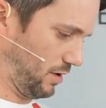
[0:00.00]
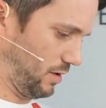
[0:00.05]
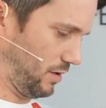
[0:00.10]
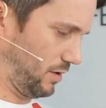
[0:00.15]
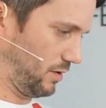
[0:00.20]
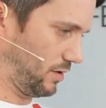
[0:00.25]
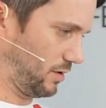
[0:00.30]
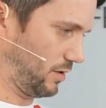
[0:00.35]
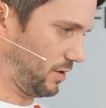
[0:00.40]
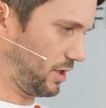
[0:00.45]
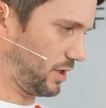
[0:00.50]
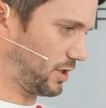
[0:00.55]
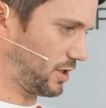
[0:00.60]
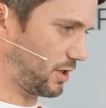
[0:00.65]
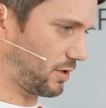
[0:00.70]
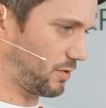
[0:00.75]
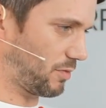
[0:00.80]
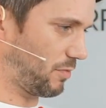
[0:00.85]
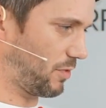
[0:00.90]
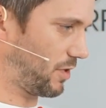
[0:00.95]
So just
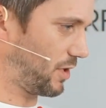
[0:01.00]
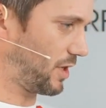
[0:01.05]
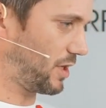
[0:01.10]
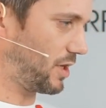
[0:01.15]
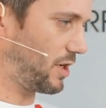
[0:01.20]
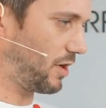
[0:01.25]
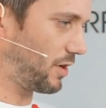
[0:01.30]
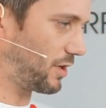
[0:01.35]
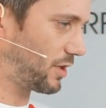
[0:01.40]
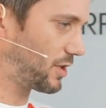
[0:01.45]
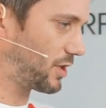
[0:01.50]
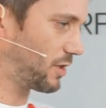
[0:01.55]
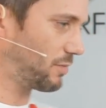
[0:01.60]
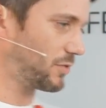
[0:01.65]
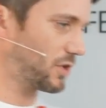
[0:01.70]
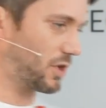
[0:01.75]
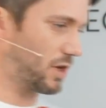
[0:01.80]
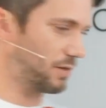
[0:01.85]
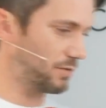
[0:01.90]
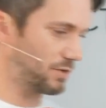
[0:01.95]
as more, you know, and
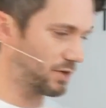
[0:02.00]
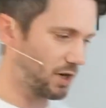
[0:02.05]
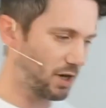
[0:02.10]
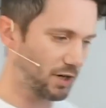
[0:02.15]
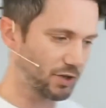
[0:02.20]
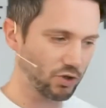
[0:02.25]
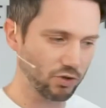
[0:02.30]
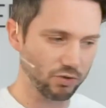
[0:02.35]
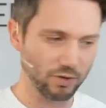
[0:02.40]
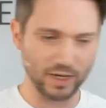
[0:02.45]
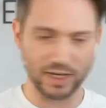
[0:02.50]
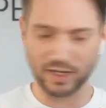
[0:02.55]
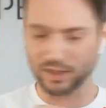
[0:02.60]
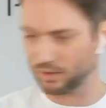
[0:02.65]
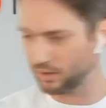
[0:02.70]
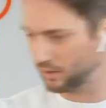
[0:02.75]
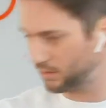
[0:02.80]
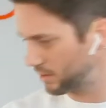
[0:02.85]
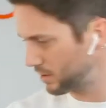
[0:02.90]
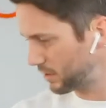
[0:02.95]
sometimes I treat
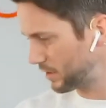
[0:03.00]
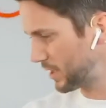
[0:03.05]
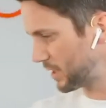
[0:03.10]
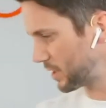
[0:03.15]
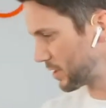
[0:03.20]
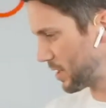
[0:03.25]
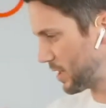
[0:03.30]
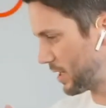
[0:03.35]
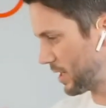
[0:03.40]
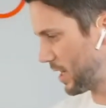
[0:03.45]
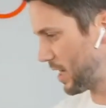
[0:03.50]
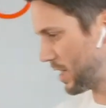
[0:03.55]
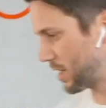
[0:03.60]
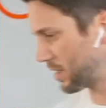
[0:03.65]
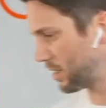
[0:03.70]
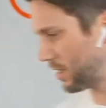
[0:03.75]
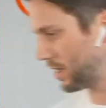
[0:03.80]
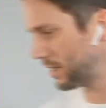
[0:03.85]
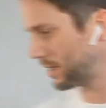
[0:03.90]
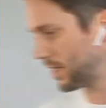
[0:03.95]
this kind of
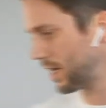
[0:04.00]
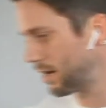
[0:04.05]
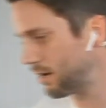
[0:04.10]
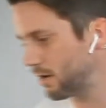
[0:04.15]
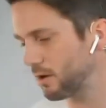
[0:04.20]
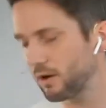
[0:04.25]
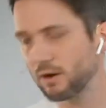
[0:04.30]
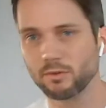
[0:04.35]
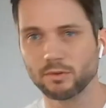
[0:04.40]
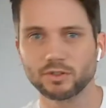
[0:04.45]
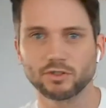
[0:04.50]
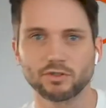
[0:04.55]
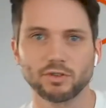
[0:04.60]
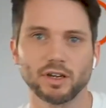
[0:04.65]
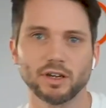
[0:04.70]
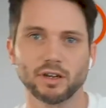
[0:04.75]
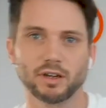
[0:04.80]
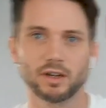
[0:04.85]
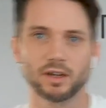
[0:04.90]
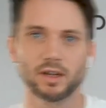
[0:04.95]
haircut as how I would
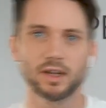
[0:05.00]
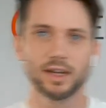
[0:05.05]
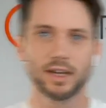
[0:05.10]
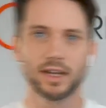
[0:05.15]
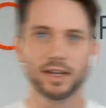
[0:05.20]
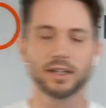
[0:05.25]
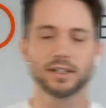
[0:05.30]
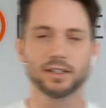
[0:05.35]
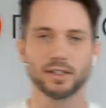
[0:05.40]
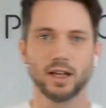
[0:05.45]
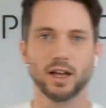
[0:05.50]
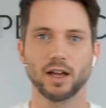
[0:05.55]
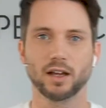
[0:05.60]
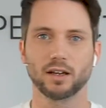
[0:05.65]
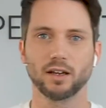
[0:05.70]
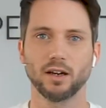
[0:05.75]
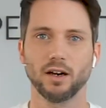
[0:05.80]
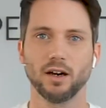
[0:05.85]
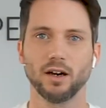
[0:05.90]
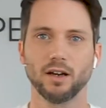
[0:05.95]
treat a lady's
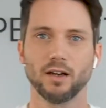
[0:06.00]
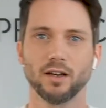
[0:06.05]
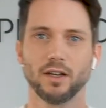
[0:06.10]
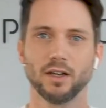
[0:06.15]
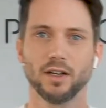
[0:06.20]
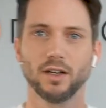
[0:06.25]
haircut.